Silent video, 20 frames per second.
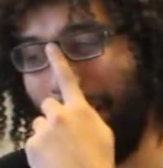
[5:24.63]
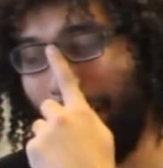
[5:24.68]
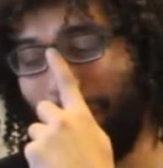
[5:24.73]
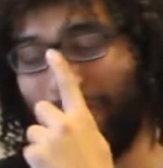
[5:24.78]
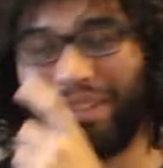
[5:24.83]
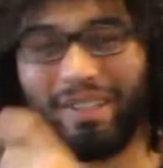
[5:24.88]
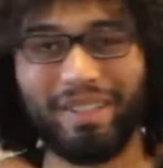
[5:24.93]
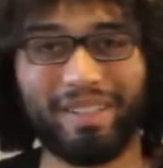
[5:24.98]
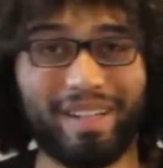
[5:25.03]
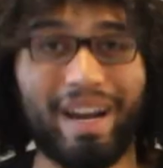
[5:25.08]

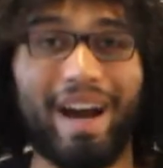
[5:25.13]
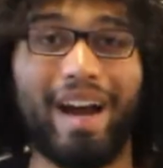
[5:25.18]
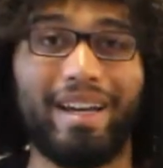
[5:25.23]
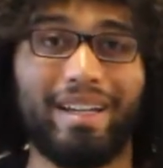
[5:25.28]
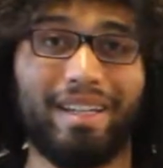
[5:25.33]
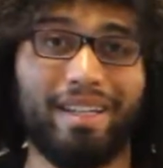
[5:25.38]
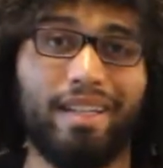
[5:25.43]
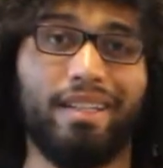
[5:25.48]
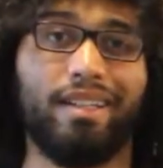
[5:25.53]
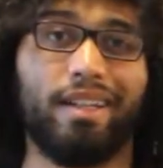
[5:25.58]
But this
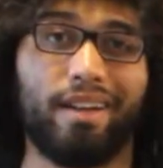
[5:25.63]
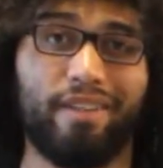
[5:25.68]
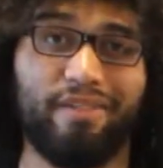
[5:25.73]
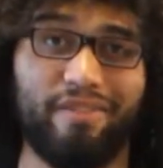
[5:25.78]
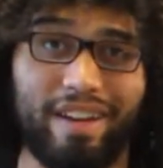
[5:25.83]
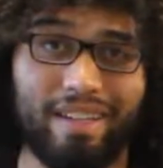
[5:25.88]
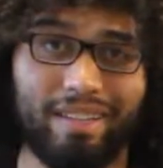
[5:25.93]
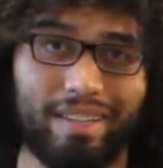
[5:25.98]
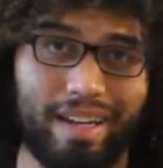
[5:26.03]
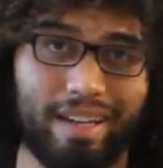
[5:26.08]
guy, he's going to
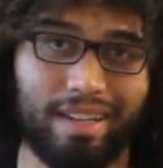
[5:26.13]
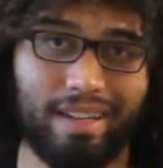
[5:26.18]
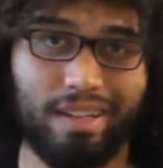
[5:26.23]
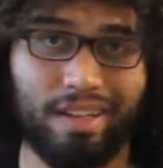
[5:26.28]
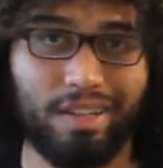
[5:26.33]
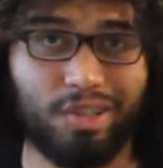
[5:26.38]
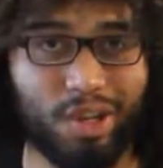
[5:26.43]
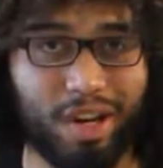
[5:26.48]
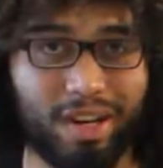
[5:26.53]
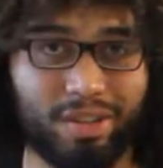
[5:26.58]
face
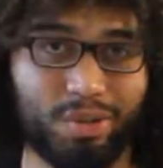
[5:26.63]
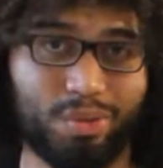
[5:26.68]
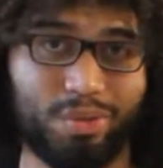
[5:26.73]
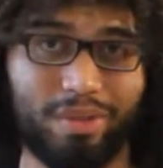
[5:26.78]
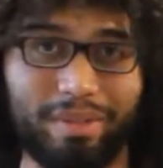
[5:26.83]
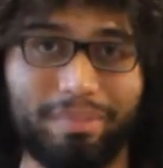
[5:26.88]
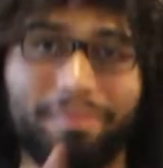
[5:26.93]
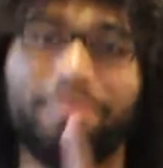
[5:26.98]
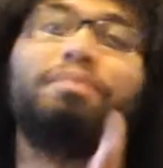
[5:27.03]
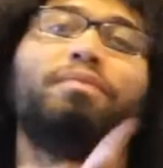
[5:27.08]
Anthony
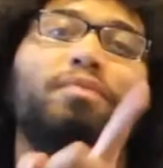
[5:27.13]
Joshua.